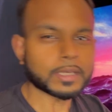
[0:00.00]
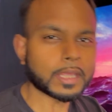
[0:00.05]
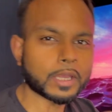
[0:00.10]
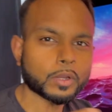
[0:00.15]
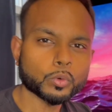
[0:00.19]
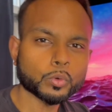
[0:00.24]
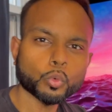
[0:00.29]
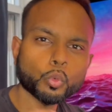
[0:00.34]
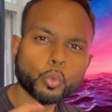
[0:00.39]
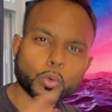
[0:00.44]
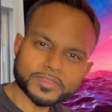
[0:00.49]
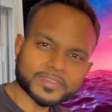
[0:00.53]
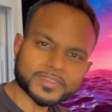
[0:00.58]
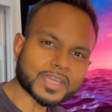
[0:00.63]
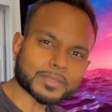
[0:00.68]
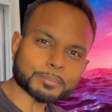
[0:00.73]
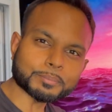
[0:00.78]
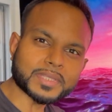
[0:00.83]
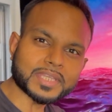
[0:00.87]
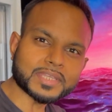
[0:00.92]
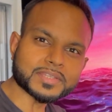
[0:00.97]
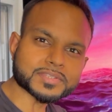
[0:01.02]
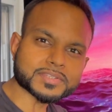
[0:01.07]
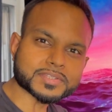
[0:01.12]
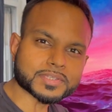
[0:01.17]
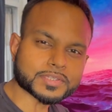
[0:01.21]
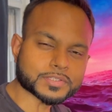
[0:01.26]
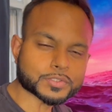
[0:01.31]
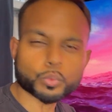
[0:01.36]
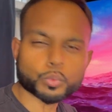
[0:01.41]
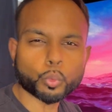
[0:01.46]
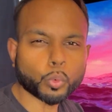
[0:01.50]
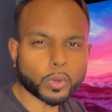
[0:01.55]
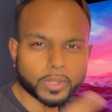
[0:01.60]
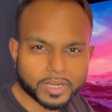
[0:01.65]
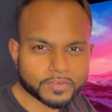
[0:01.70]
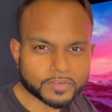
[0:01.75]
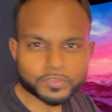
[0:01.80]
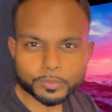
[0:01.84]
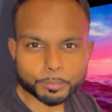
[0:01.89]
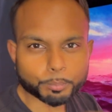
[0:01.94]
Now, what that means is
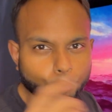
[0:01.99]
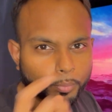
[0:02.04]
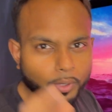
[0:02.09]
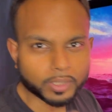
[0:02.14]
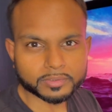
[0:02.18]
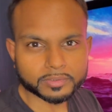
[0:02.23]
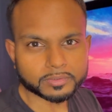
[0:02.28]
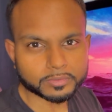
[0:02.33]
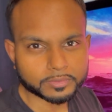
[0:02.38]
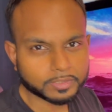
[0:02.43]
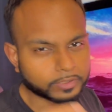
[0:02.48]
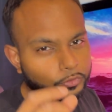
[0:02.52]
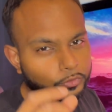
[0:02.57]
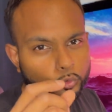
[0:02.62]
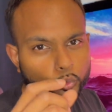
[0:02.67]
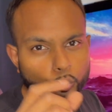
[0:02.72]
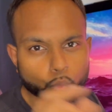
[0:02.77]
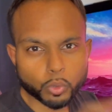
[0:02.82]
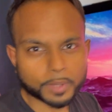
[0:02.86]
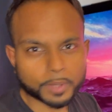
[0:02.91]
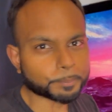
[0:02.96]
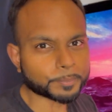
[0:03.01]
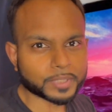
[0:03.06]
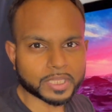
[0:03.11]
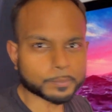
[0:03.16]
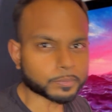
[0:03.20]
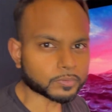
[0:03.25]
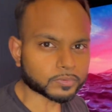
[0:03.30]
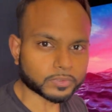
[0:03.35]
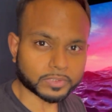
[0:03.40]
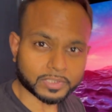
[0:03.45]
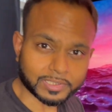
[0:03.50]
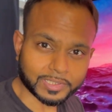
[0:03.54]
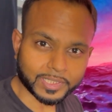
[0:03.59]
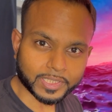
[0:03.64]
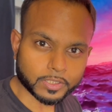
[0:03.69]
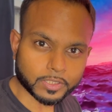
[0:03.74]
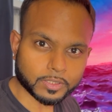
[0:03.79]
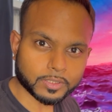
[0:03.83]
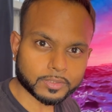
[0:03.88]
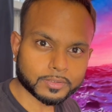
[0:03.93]
whatever button that you want people to
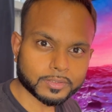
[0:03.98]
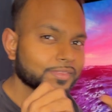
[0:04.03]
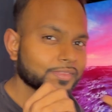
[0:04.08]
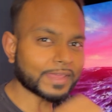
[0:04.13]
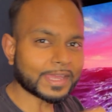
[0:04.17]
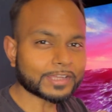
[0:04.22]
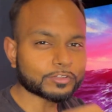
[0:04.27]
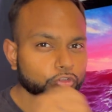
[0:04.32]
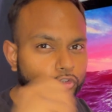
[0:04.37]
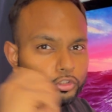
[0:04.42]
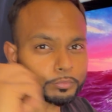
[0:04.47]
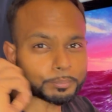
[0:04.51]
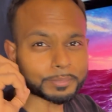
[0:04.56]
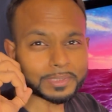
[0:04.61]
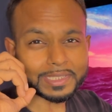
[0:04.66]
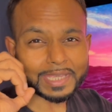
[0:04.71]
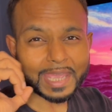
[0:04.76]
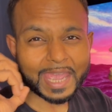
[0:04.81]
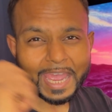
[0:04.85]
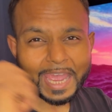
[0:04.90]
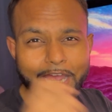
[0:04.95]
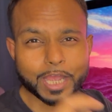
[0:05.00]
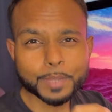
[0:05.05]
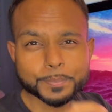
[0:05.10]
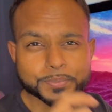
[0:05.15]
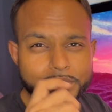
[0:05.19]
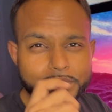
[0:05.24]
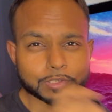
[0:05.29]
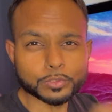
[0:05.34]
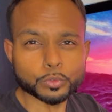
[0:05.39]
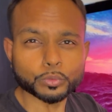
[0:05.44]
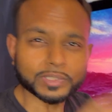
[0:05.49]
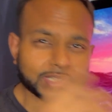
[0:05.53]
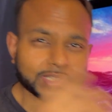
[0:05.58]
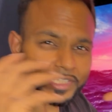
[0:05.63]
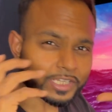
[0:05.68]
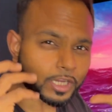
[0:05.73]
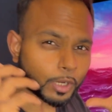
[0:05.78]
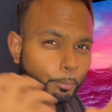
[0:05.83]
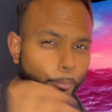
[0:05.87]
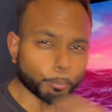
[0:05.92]
click on, that should be
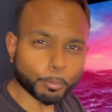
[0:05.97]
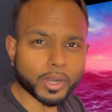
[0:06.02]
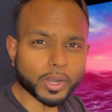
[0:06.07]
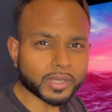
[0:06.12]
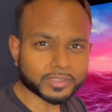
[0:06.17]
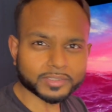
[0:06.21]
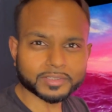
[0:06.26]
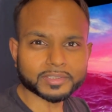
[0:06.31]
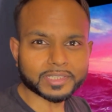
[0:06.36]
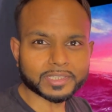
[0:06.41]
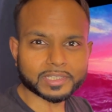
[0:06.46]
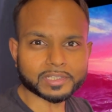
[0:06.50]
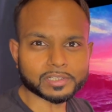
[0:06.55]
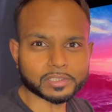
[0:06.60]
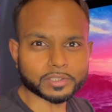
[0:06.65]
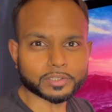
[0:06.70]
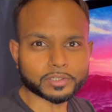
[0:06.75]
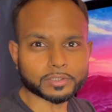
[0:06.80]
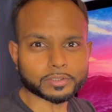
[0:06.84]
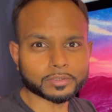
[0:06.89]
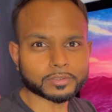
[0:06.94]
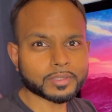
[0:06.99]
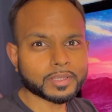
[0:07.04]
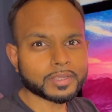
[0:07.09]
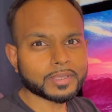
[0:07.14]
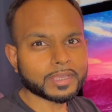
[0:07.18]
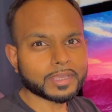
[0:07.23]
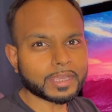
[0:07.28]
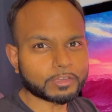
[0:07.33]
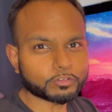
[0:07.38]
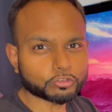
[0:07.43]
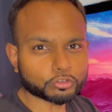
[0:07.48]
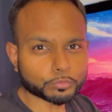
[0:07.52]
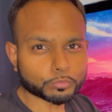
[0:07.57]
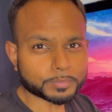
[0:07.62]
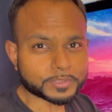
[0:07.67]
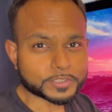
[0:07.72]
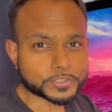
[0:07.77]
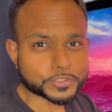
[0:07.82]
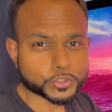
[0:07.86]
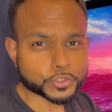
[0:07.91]
absolutely abundantly clear and should
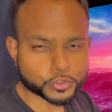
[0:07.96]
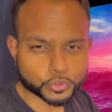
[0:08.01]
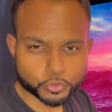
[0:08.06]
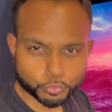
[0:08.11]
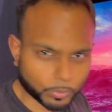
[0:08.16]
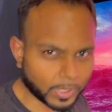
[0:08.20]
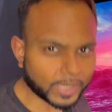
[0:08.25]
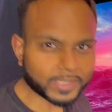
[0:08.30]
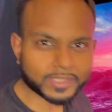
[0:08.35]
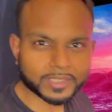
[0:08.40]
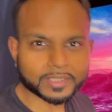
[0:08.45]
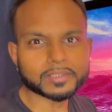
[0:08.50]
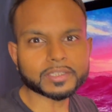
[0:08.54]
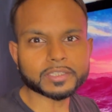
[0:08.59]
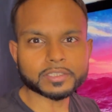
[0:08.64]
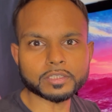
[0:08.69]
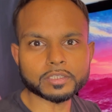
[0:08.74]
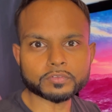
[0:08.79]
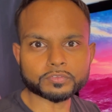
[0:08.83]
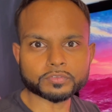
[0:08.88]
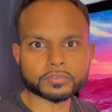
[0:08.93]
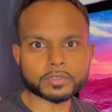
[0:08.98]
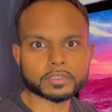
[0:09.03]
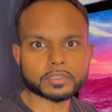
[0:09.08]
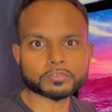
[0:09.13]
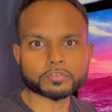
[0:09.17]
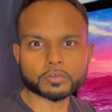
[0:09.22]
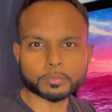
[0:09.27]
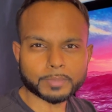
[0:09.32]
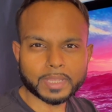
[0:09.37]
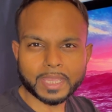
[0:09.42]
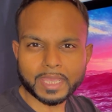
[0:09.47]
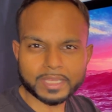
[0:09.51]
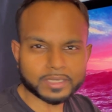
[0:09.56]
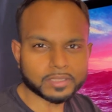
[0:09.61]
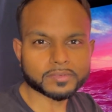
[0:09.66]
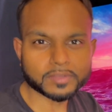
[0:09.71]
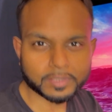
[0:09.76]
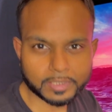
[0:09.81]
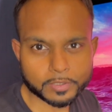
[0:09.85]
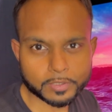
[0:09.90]
be strikingly different from
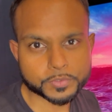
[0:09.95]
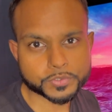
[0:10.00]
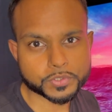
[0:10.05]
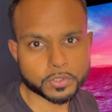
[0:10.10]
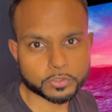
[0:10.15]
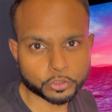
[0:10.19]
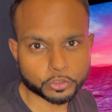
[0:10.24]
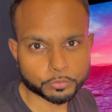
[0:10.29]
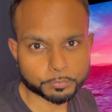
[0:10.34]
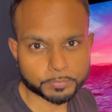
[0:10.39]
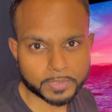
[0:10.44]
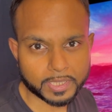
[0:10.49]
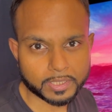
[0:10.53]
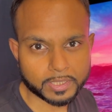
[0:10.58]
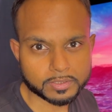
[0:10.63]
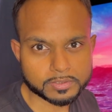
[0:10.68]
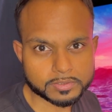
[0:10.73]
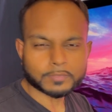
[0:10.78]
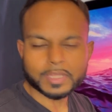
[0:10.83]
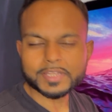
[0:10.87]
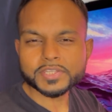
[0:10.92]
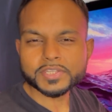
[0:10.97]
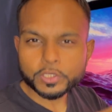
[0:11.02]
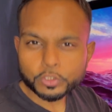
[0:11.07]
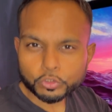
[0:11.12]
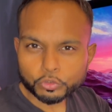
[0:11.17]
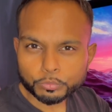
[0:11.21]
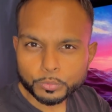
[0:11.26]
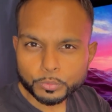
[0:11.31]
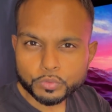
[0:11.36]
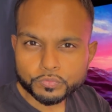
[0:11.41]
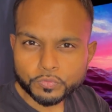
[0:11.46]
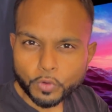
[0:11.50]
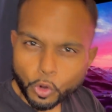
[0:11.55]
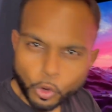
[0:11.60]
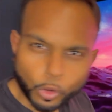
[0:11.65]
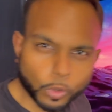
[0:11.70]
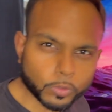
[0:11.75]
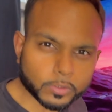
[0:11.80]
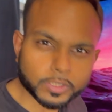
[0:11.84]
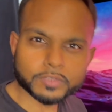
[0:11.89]
anything else on your page. That's how you remove
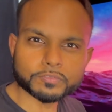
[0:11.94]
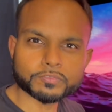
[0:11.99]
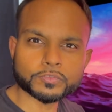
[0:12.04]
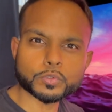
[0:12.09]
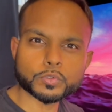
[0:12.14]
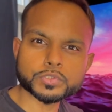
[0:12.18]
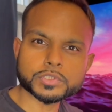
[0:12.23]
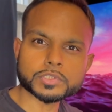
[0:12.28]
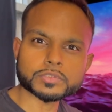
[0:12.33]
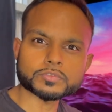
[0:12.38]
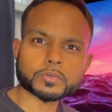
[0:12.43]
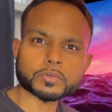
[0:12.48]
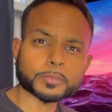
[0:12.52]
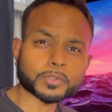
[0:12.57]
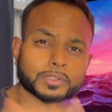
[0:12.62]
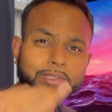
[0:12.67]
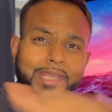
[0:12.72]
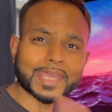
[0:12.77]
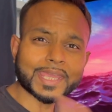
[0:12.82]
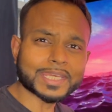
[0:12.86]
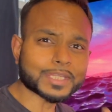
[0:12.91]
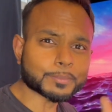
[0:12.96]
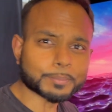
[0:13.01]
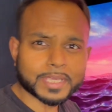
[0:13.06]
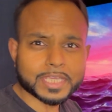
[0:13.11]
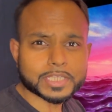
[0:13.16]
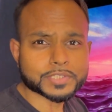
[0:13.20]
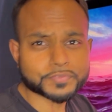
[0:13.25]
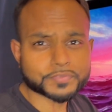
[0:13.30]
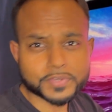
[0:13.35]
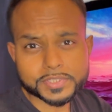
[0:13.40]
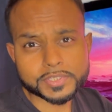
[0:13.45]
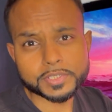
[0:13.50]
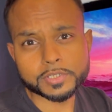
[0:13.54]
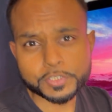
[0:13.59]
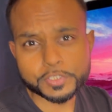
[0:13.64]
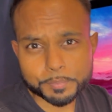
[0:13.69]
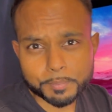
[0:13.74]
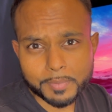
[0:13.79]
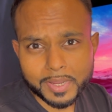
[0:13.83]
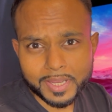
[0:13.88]
all confusion from your landing page
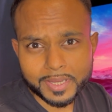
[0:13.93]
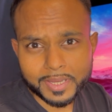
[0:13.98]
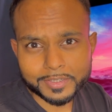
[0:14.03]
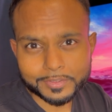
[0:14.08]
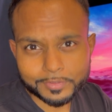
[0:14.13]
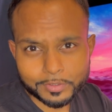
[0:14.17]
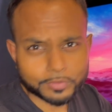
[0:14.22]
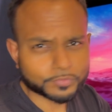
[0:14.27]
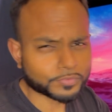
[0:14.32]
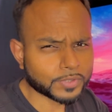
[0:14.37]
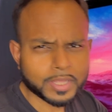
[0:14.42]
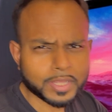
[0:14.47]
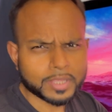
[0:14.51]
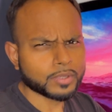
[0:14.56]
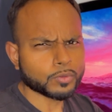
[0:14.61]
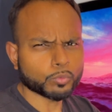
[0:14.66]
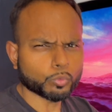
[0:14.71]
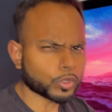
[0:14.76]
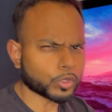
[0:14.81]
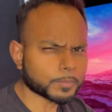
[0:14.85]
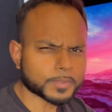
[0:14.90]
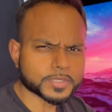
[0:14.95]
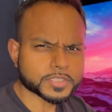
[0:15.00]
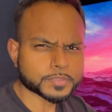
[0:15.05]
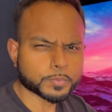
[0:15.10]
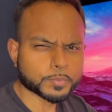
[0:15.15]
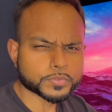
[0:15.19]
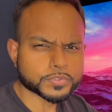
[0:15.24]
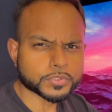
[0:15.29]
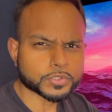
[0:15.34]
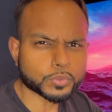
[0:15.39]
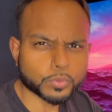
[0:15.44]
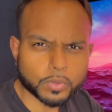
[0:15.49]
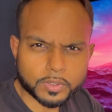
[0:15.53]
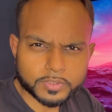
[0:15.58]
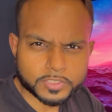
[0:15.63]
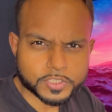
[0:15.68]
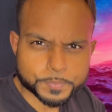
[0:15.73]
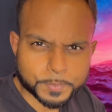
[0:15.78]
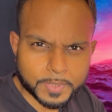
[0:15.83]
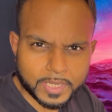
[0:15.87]
visitor's mind of what am I supposed to do on
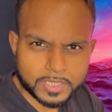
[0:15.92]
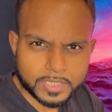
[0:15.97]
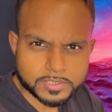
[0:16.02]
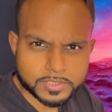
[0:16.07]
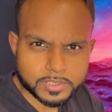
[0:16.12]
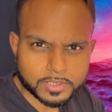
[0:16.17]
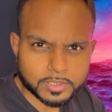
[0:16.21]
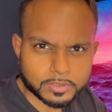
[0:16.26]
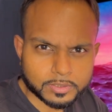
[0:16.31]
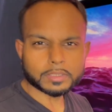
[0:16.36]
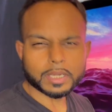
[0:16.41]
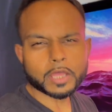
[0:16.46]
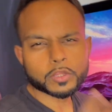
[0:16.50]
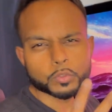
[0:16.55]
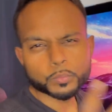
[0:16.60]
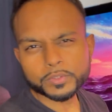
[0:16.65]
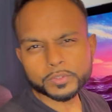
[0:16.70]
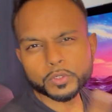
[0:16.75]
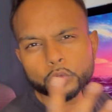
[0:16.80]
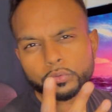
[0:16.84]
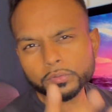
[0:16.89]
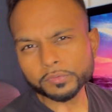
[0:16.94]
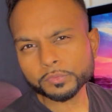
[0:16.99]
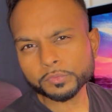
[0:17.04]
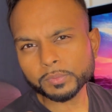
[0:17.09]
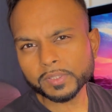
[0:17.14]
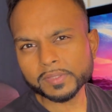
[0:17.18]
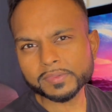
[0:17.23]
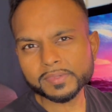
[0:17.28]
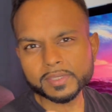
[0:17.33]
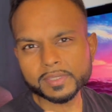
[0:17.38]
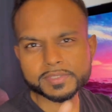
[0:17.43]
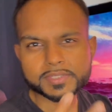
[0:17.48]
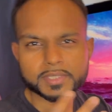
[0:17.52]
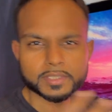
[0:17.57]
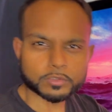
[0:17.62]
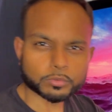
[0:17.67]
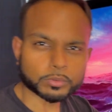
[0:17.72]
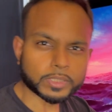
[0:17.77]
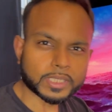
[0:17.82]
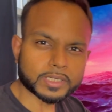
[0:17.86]
this page here? Now that we know the 3 things
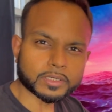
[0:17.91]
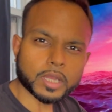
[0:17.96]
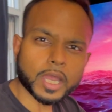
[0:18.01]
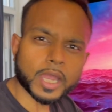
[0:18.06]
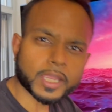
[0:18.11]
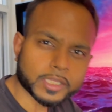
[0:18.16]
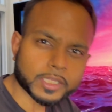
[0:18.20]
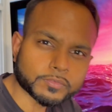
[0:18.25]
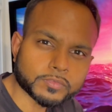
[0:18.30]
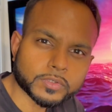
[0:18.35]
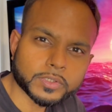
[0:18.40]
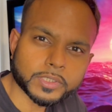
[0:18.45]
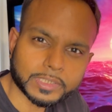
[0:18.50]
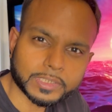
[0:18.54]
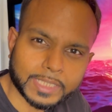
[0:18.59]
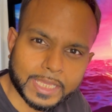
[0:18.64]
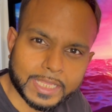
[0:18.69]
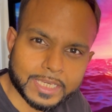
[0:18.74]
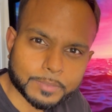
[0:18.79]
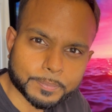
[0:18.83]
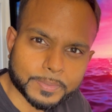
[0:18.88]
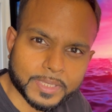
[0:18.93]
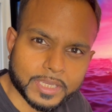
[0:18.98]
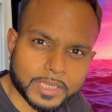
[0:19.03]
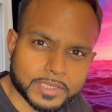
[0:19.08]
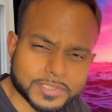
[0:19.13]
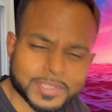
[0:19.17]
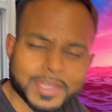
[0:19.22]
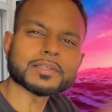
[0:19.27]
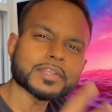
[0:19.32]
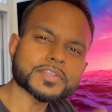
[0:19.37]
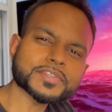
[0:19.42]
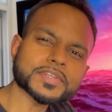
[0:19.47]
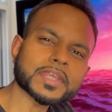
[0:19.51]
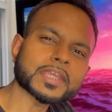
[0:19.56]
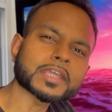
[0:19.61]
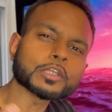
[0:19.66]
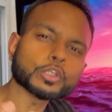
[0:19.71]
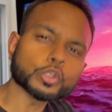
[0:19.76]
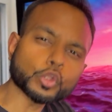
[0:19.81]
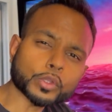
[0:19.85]
that created a high converting landing page, let's
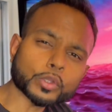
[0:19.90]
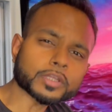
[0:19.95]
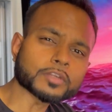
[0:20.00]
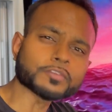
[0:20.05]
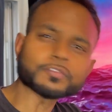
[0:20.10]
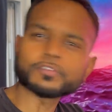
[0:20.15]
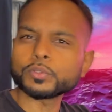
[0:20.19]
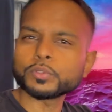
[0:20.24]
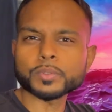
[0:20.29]
take a look at a few